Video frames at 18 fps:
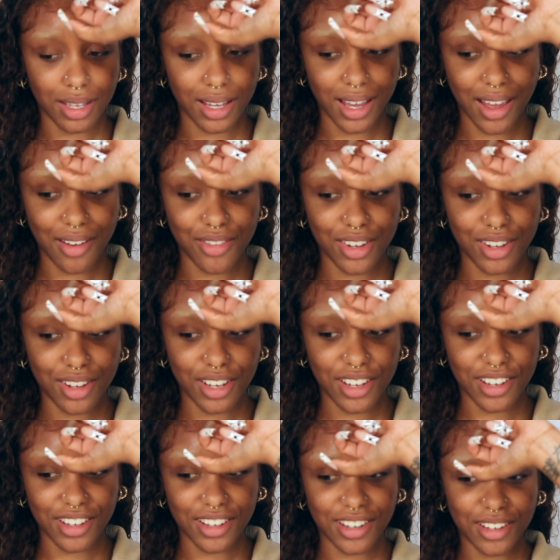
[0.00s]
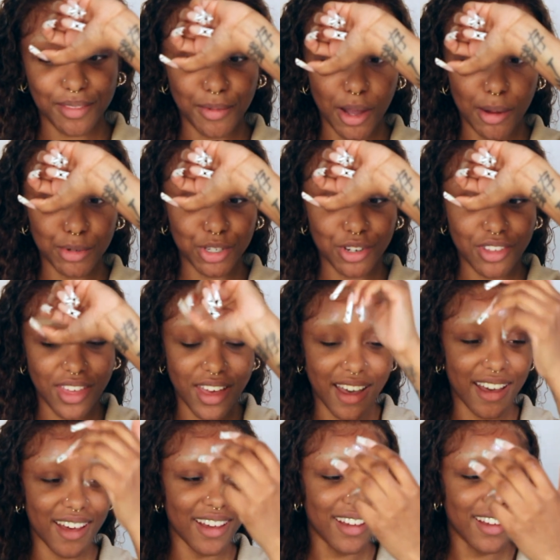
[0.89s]
I have a palm tree
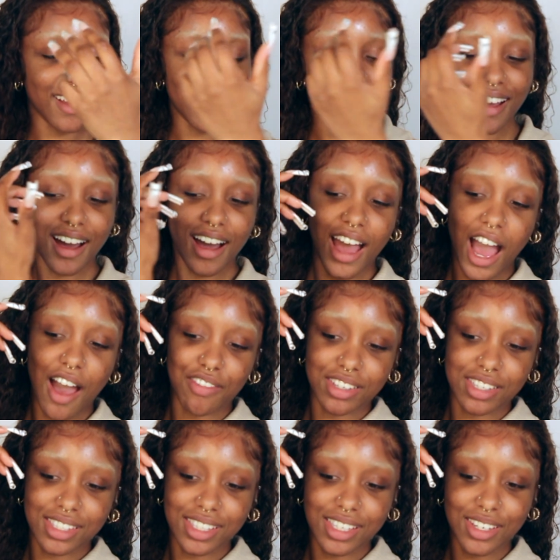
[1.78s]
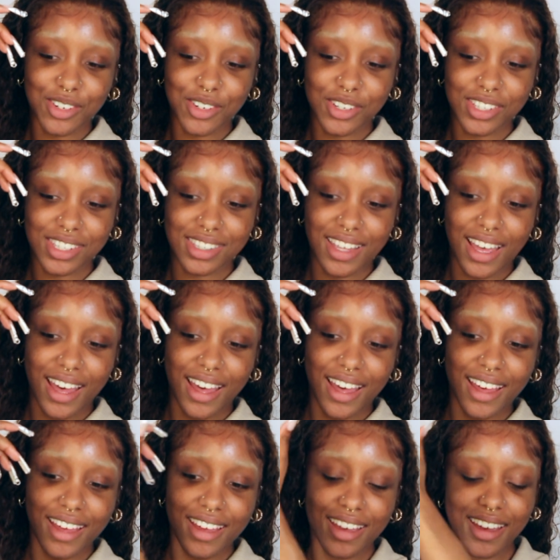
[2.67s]
there. I have a seahorse
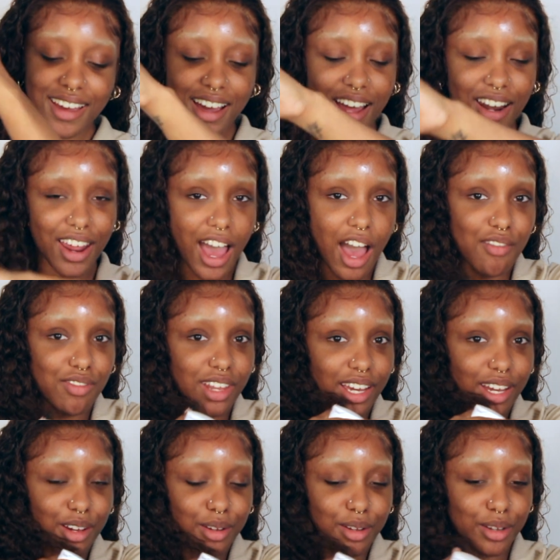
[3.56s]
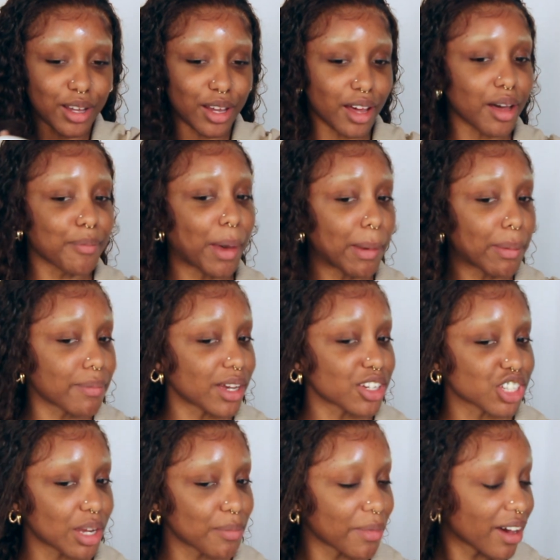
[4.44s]
there, and I have like a paper
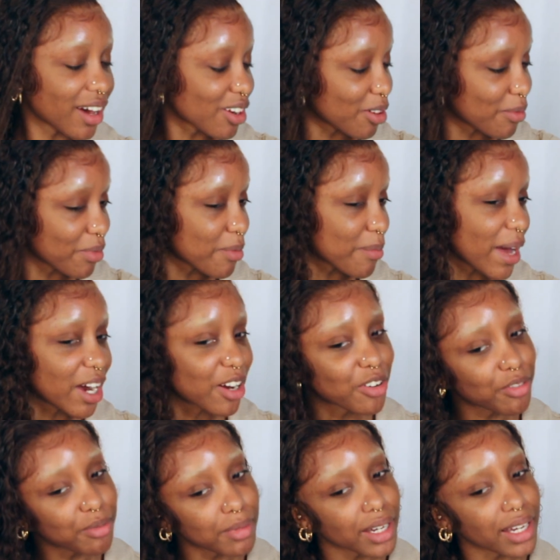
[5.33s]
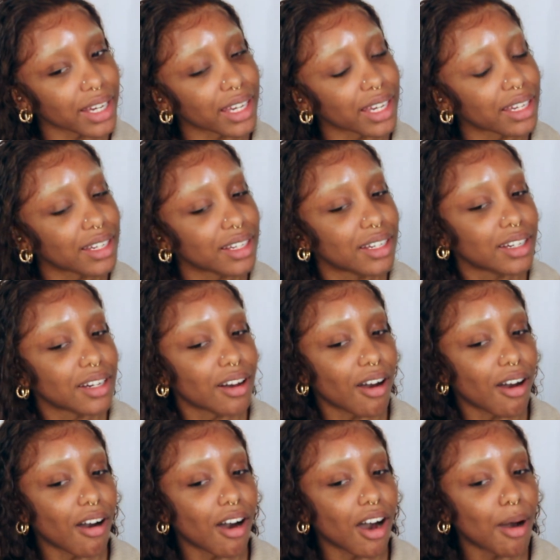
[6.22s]
mache bird on the back of my
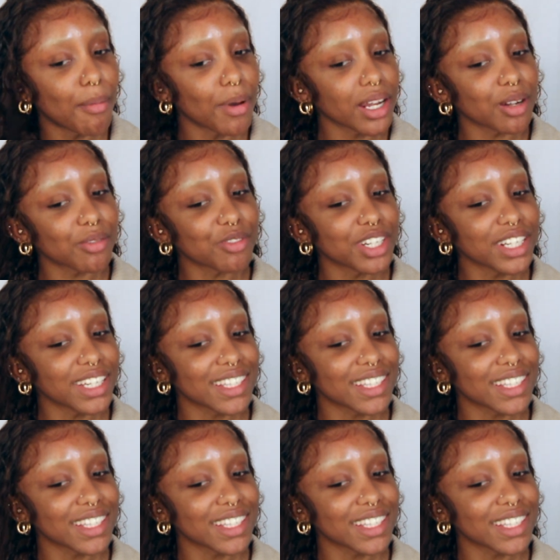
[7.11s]
arm, and I'm really